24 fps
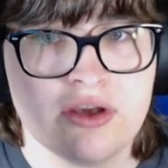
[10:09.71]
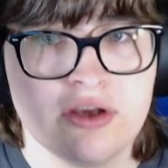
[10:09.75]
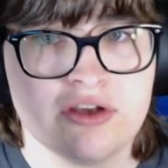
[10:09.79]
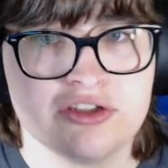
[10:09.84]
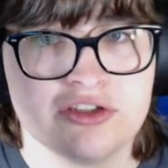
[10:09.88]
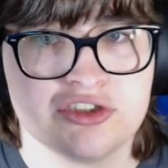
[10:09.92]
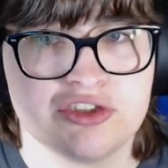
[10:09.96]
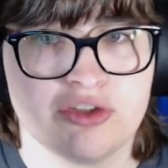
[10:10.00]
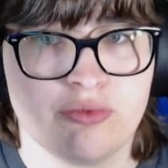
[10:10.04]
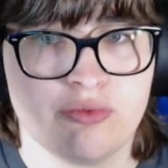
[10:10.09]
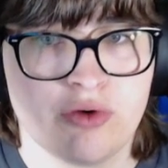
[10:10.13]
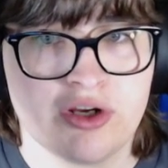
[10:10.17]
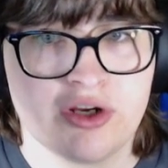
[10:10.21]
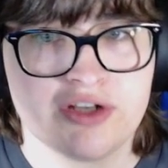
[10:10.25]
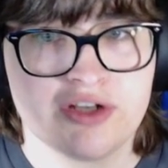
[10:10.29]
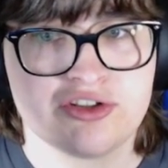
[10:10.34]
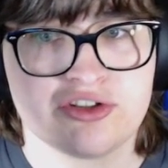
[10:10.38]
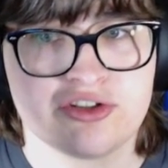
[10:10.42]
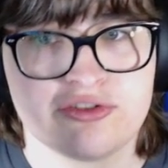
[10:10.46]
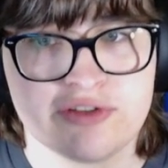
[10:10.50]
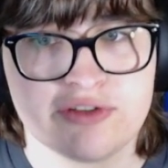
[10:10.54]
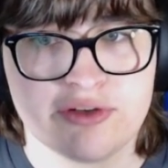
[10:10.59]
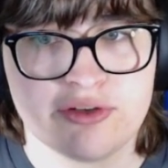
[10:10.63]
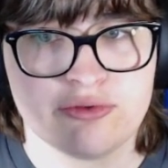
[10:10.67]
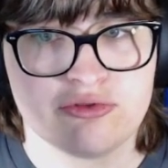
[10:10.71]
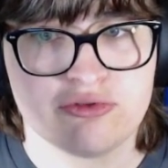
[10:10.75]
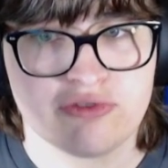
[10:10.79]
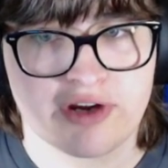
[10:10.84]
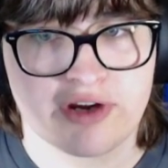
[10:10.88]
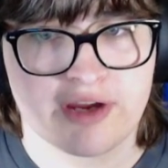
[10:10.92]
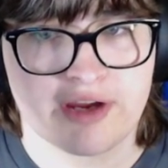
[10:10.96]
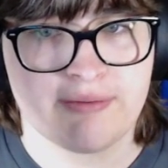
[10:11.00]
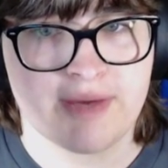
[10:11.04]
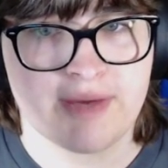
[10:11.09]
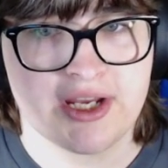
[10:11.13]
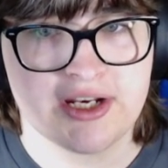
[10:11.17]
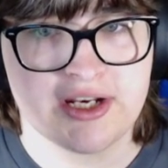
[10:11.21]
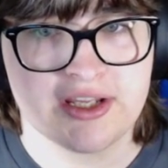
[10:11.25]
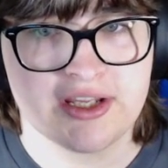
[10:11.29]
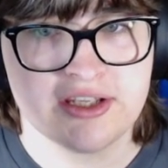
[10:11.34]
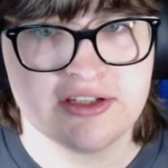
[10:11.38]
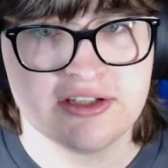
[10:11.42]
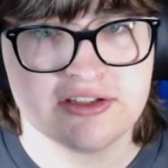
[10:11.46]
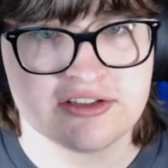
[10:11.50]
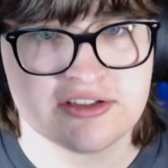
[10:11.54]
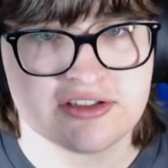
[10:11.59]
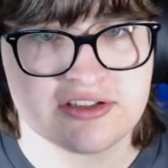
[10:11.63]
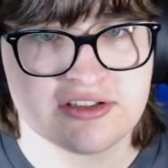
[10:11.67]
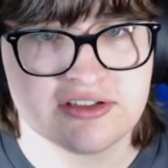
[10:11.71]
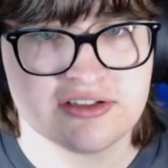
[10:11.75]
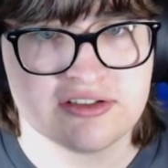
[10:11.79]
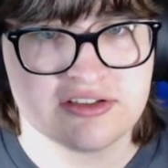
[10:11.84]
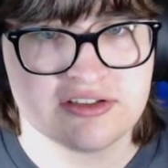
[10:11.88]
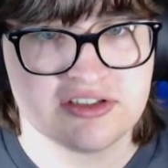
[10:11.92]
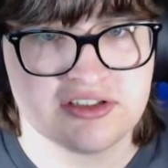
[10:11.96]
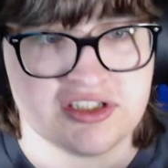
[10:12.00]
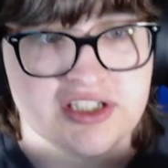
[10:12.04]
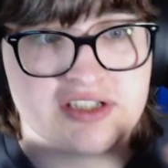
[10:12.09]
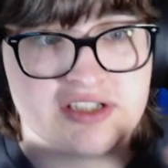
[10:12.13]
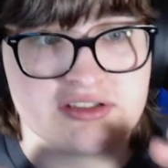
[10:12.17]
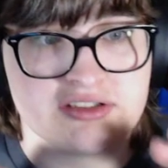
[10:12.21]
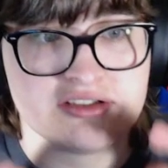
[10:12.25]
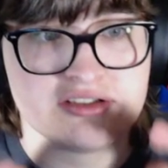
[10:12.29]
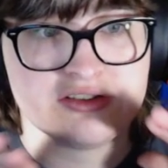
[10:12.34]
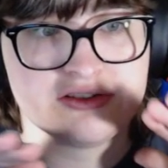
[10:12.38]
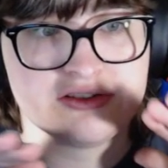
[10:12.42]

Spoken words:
So what I generally would recommend is sit